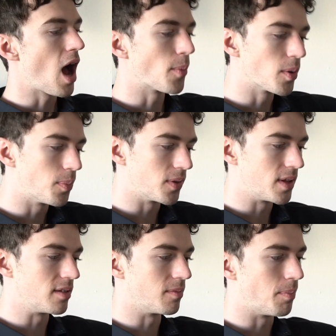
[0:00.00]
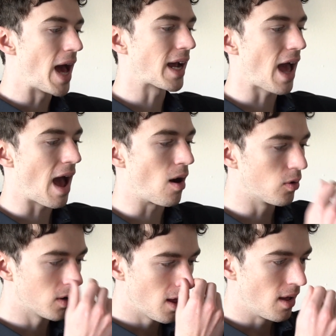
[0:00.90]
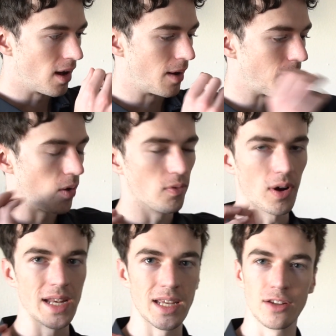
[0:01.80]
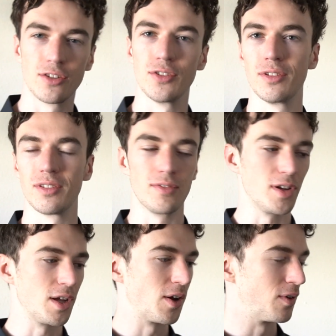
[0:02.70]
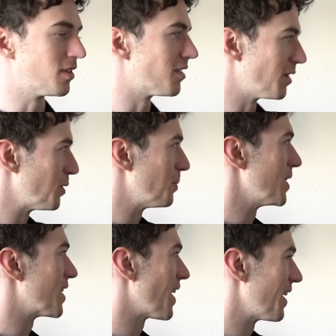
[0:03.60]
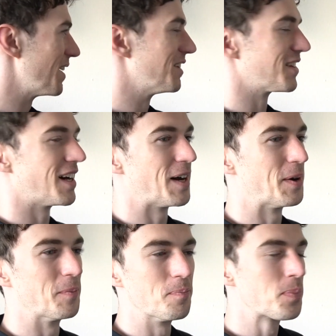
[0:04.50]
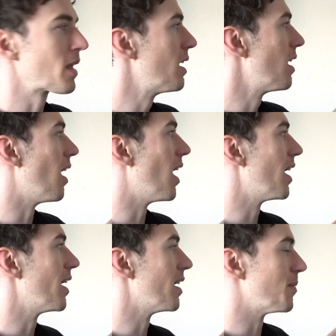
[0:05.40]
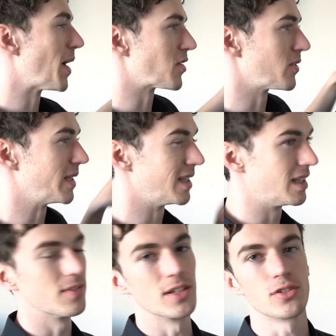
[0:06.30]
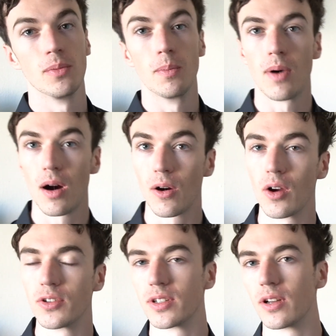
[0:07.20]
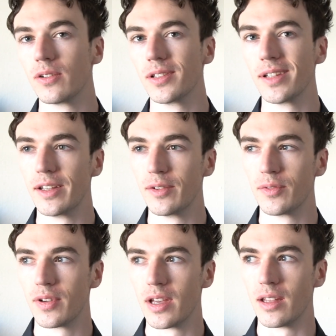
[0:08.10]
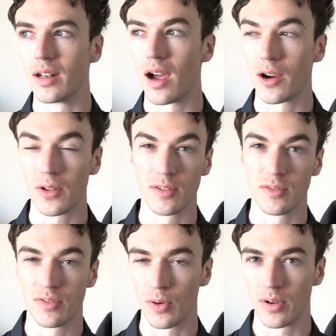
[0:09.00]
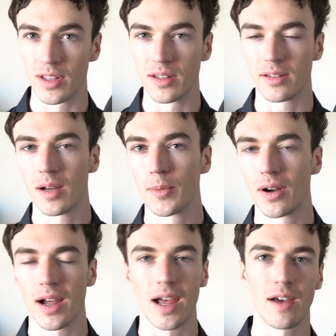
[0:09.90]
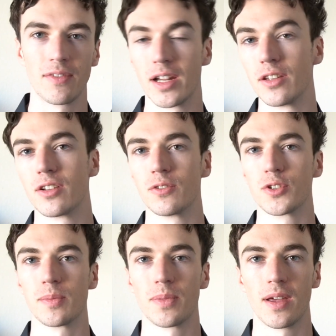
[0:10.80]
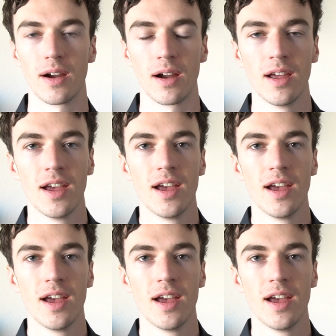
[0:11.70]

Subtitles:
I'm going to put these back out. However, I needed to do this video soon because I am actually leaving tomorrow to go live in Ireland for the summer. I have an internship there.